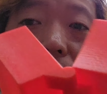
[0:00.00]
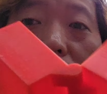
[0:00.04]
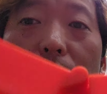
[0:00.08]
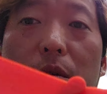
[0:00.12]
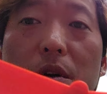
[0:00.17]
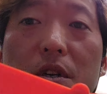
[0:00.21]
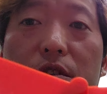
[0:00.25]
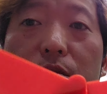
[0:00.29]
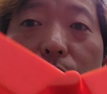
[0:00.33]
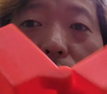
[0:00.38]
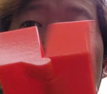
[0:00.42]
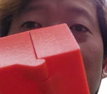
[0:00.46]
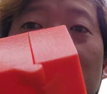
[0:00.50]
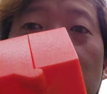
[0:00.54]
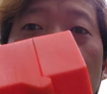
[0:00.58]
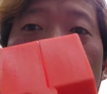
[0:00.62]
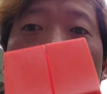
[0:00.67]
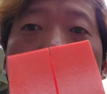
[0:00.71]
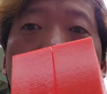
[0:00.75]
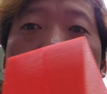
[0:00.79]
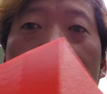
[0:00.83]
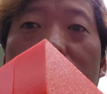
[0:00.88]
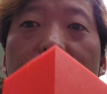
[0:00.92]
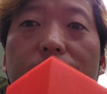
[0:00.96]
It works quite
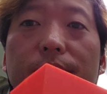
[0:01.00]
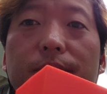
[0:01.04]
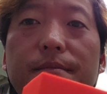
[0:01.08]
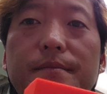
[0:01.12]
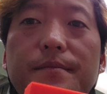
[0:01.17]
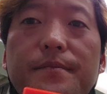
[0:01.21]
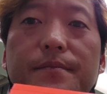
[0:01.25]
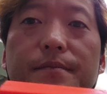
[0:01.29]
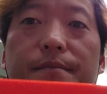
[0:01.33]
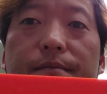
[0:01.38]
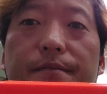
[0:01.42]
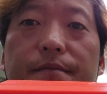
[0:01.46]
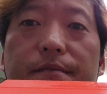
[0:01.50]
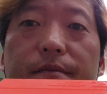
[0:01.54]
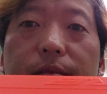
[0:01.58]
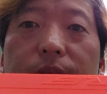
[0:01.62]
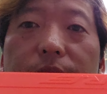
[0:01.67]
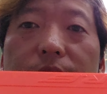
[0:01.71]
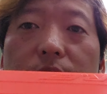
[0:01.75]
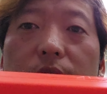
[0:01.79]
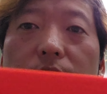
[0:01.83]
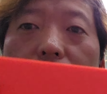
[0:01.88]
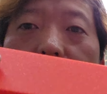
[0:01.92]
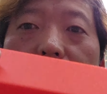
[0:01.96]
well,
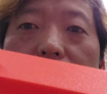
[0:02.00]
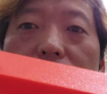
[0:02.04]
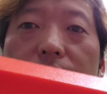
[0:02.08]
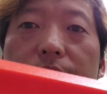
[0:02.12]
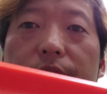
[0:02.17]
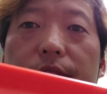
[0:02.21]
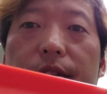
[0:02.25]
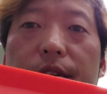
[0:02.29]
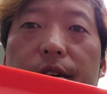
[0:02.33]
right?